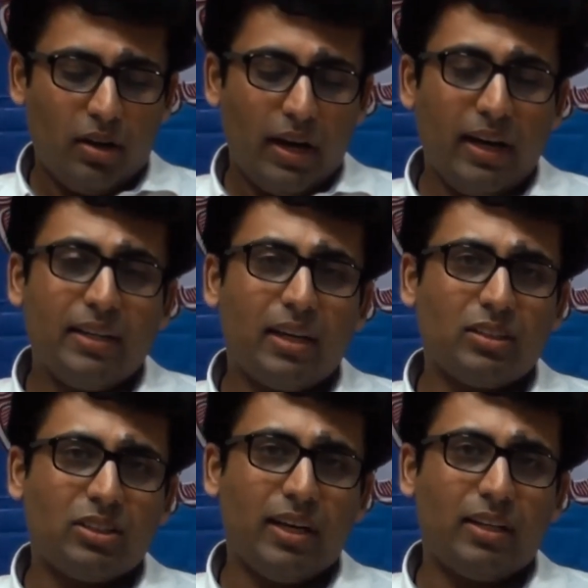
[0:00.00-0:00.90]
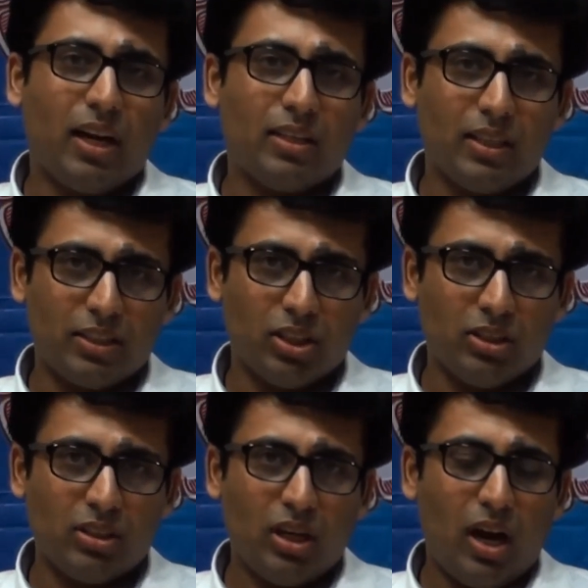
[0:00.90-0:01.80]
interstate
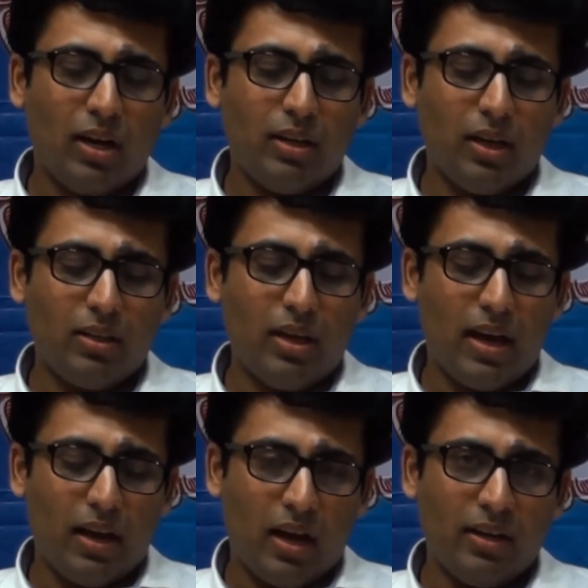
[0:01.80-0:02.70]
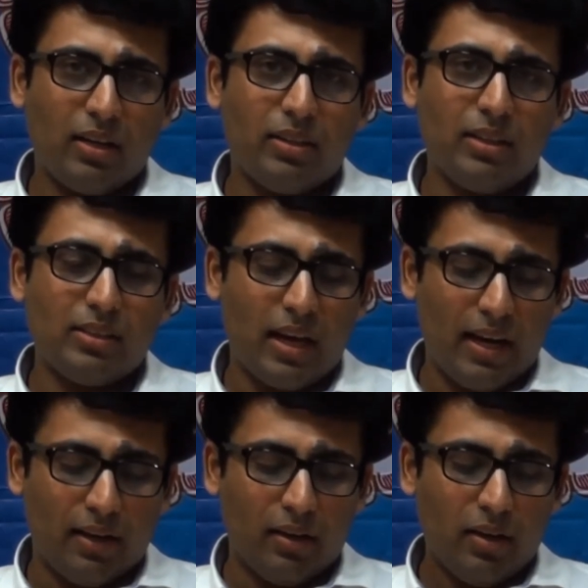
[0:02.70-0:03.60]
transactions. Under this
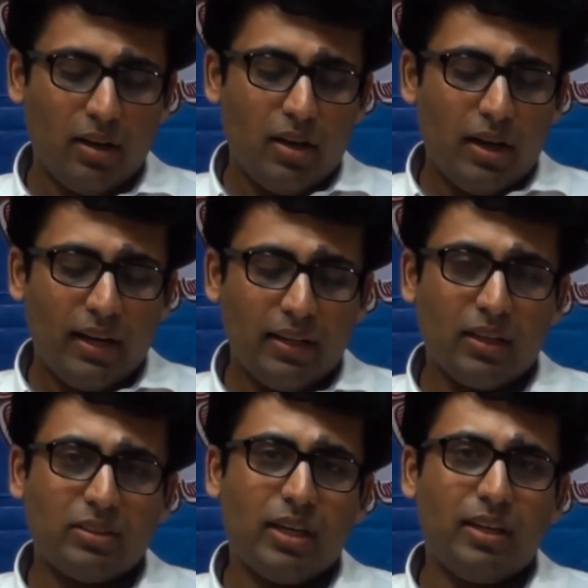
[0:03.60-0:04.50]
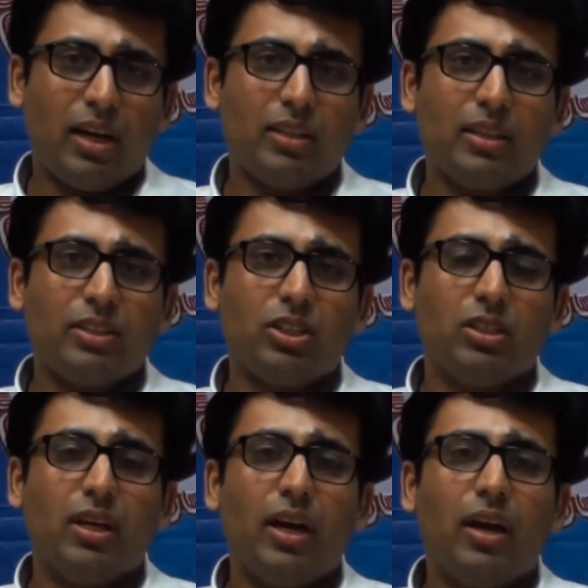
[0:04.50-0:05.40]
head, interstate
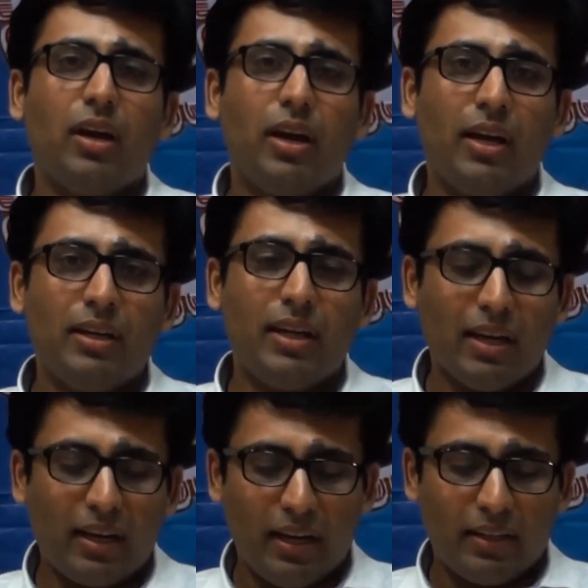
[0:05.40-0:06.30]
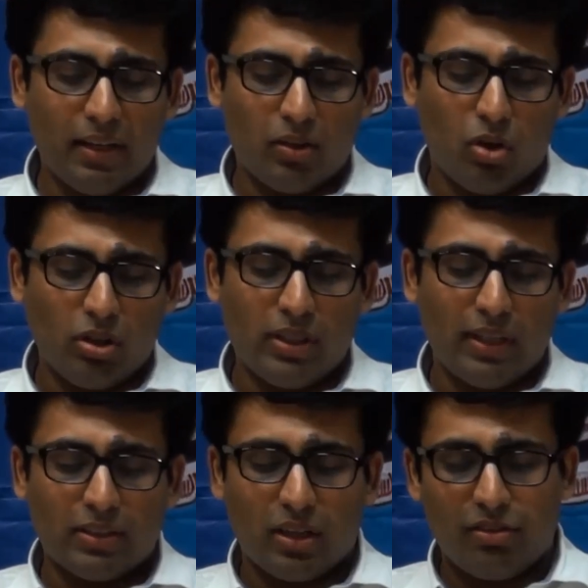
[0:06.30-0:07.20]
transaction, integrated goods
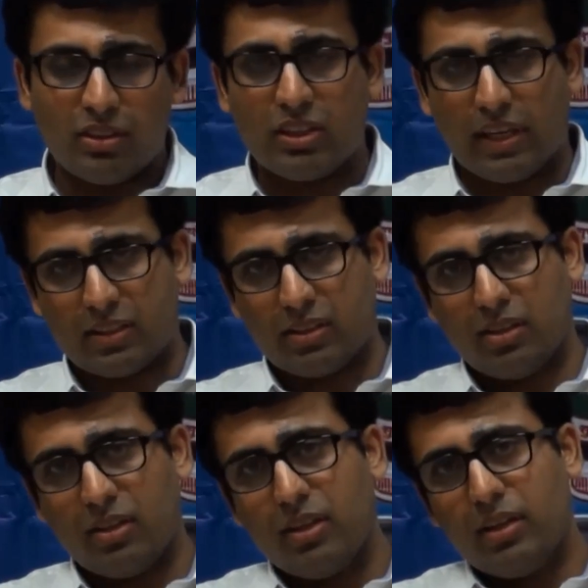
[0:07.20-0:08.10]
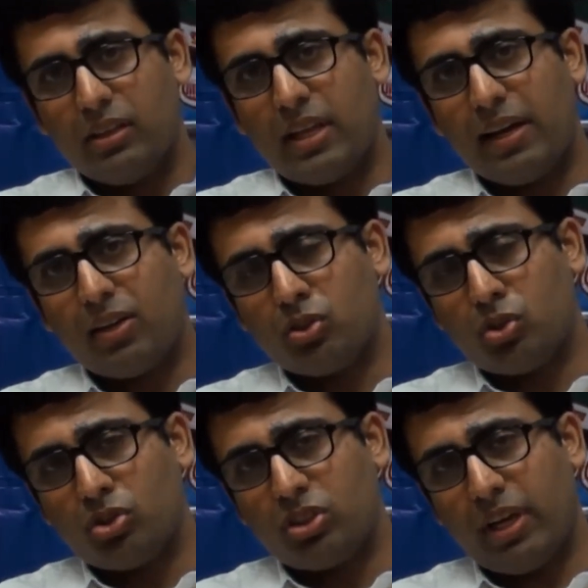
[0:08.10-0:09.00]
and service tax, that is
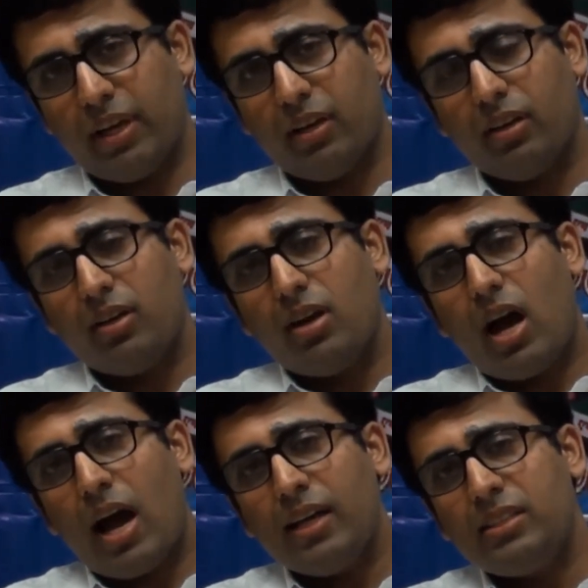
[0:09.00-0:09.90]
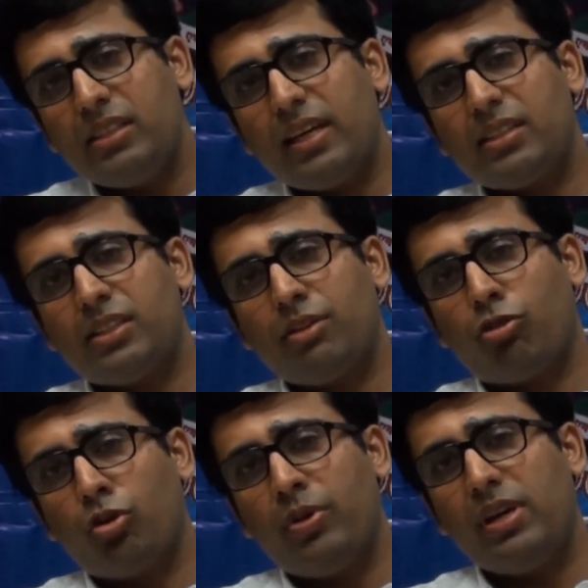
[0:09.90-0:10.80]
to say, IGST
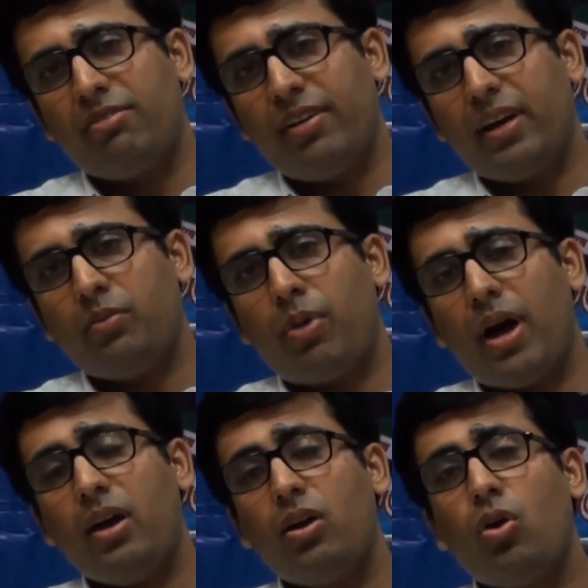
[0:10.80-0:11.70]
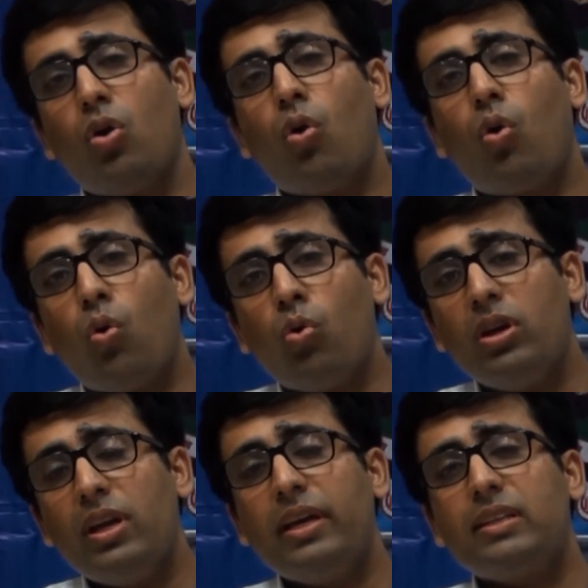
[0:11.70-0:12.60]
would be levied by
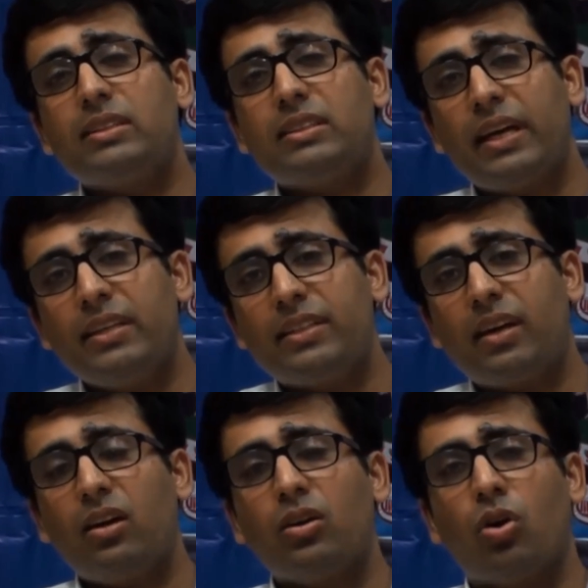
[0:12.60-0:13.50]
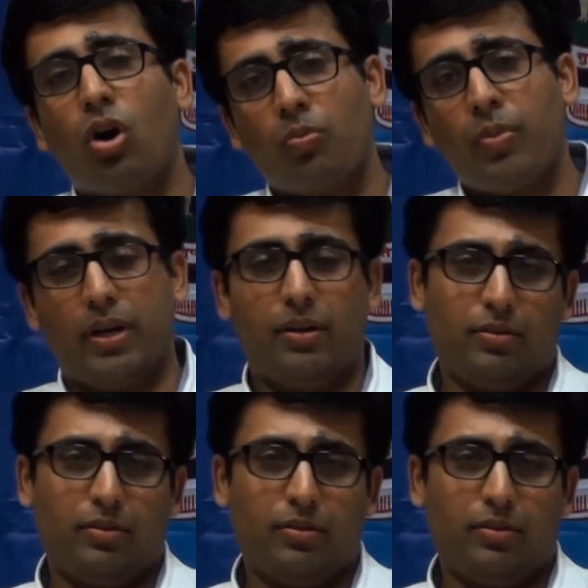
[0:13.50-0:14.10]
only central government.